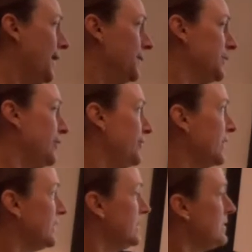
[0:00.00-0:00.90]
The
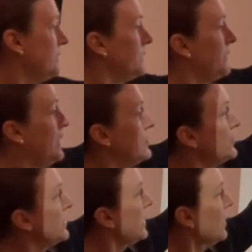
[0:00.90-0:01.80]
thickness of the boundary
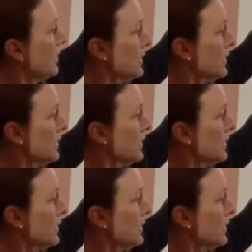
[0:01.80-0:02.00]
layer